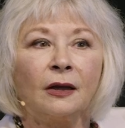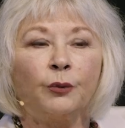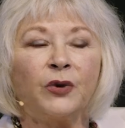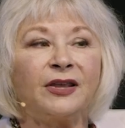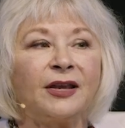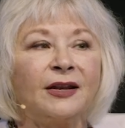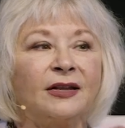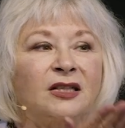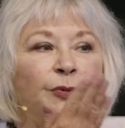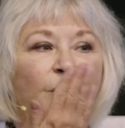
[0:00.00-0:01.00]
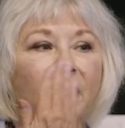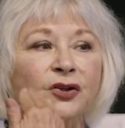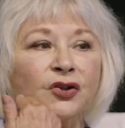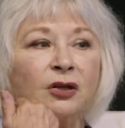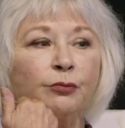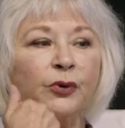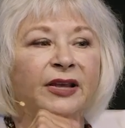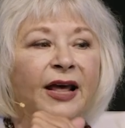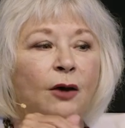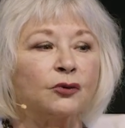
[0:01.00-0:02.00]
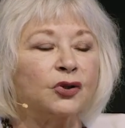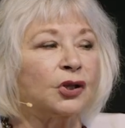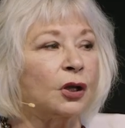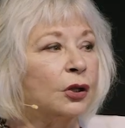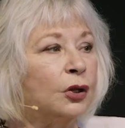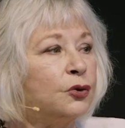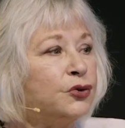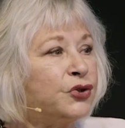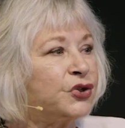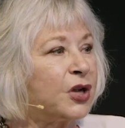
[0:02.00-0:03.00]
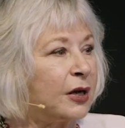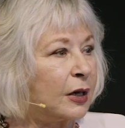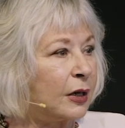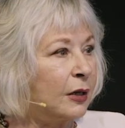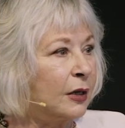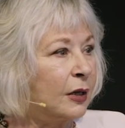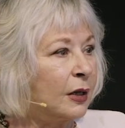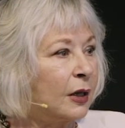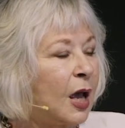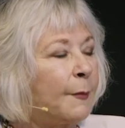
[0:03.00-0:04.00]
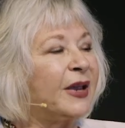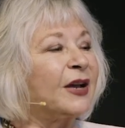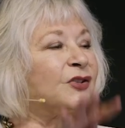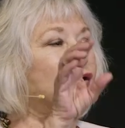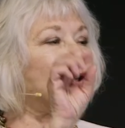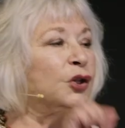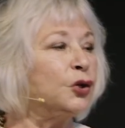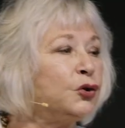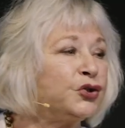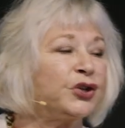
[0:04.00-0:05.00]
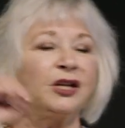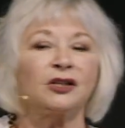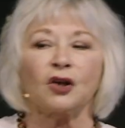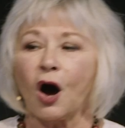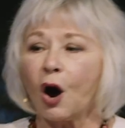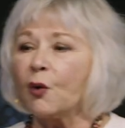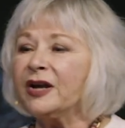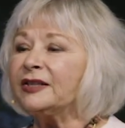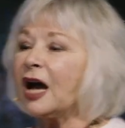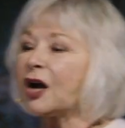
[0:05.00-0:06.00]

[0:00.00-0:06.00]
Breathe in inspiration, breathe out solution because the solution is always a